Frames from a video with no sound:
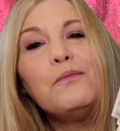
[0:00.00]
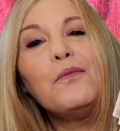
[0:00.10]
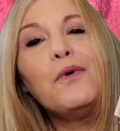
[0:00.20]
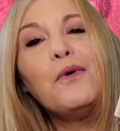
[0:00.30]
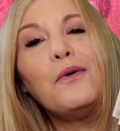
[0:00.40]

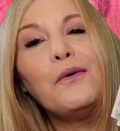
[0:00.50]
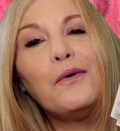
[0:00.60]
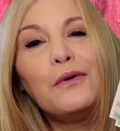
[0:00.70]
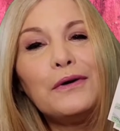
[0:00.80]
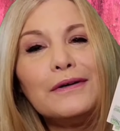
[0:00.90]

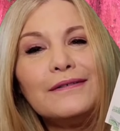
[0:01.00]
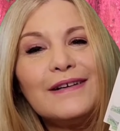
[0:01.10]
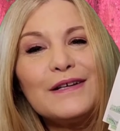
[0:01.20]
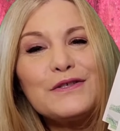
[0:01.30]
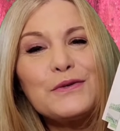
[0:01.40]
more.
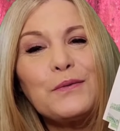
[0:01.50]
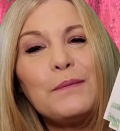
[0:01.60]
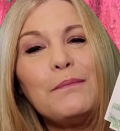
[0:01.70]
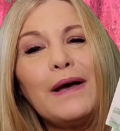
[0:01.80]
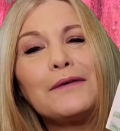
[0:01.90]
I should
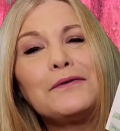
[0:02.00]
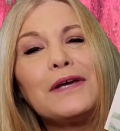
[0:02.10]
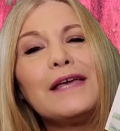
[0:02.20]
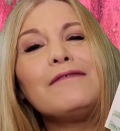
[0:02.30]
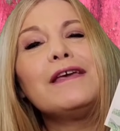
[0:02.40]
went back
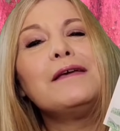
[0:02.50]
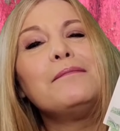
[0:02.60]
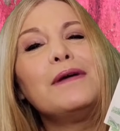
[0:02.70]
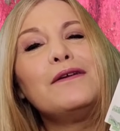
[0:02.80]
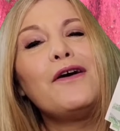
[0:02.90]
to give
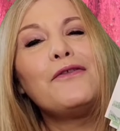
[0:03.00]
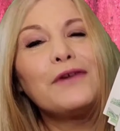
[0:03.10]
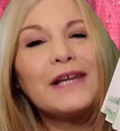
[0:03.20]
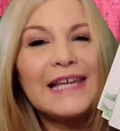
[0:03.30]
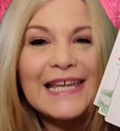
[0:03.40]
him
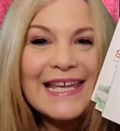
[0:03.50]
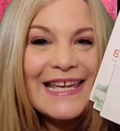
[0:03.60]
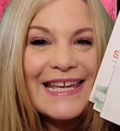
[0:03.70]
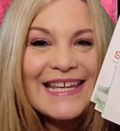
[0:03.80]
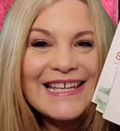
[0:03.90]
another
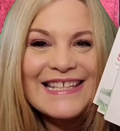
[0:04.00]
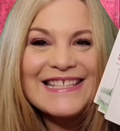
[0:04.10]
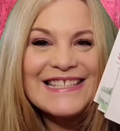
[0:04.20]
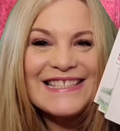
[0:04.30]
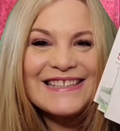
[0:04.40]

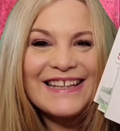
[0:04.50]
kiss.